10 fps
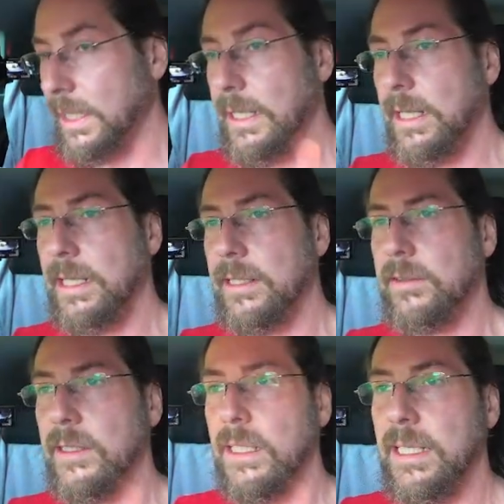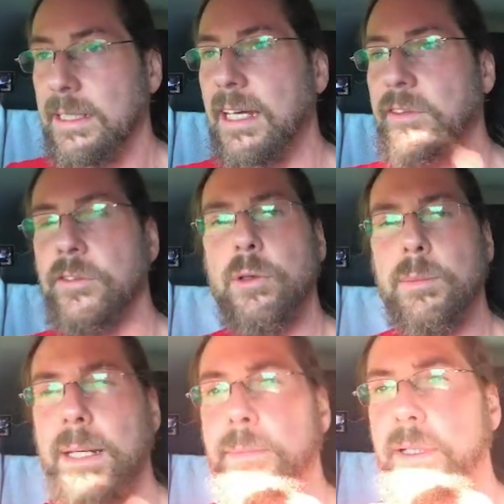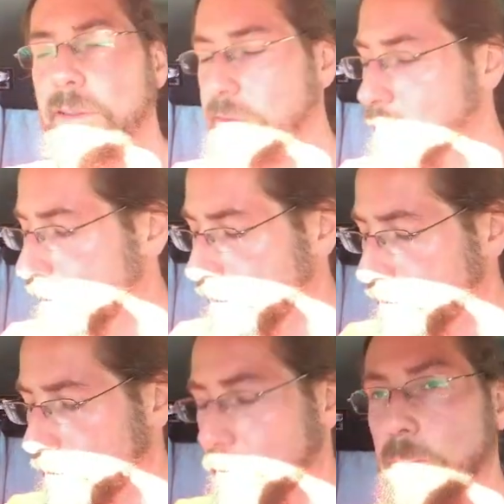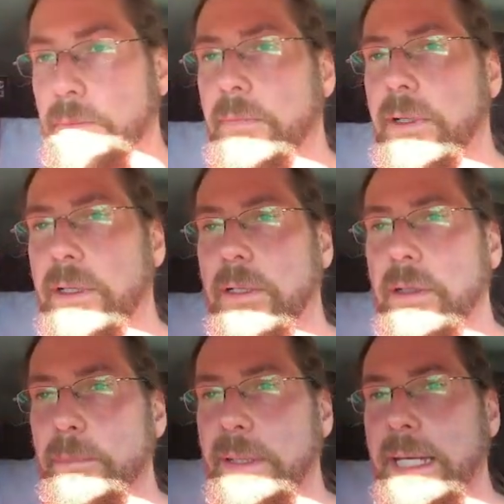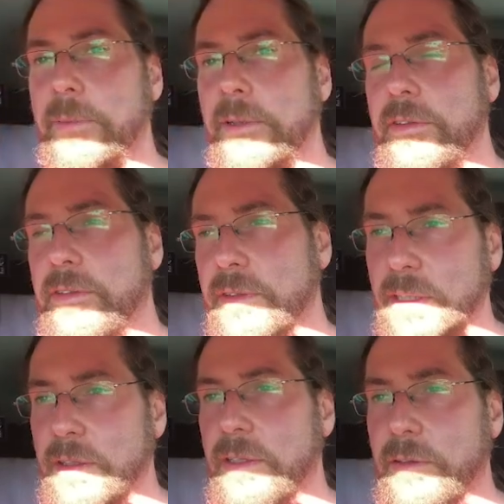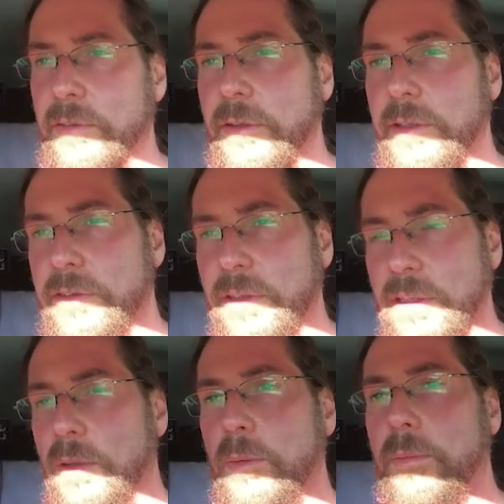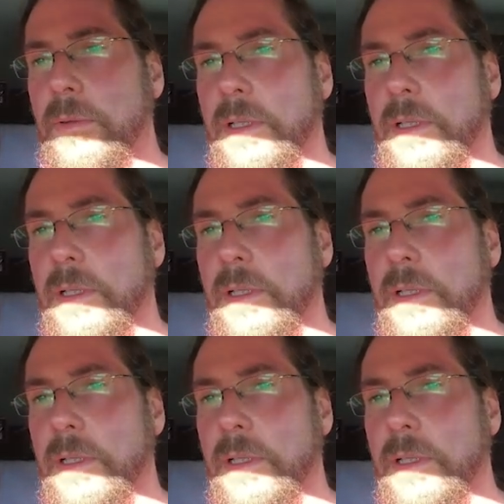And it doesn't remember, so when you go backwards, in reverse, and go